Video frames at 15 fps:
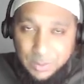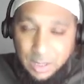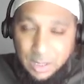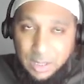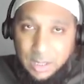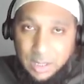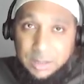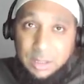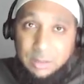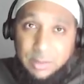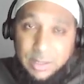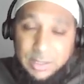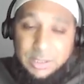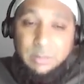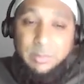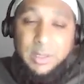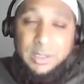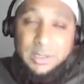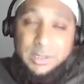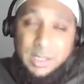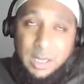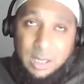narrated by
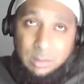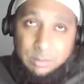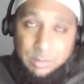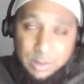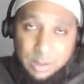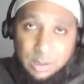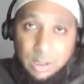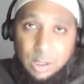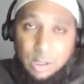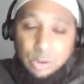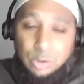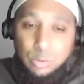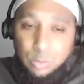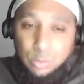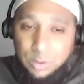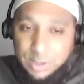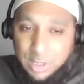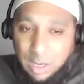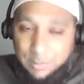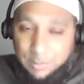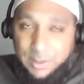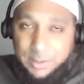the Sahabi to the
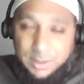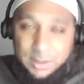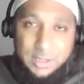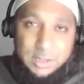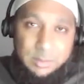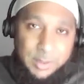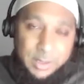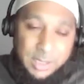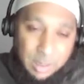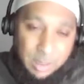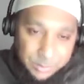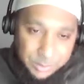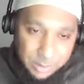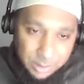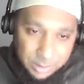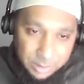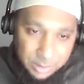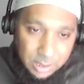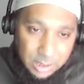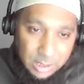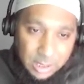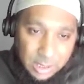time that it has been captured
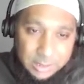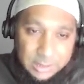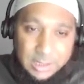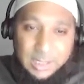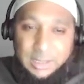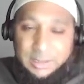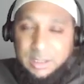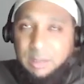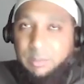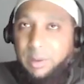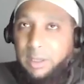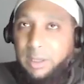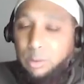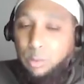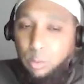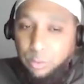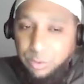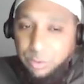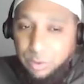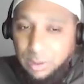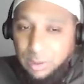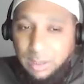and collected by an
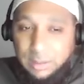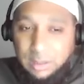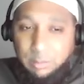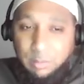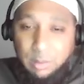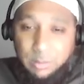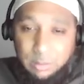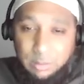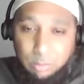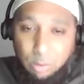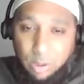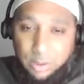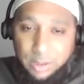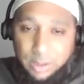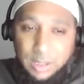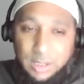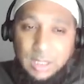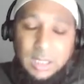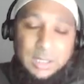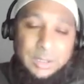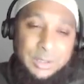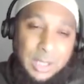author like Imam al-Bukhari.
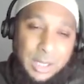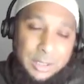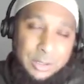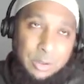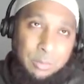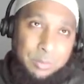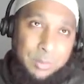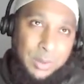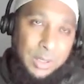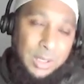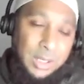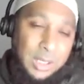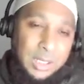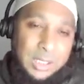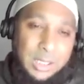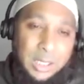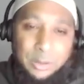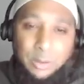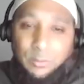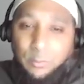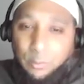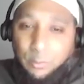That number
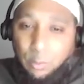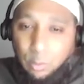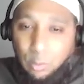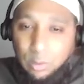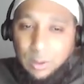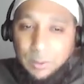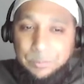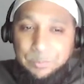cannot fall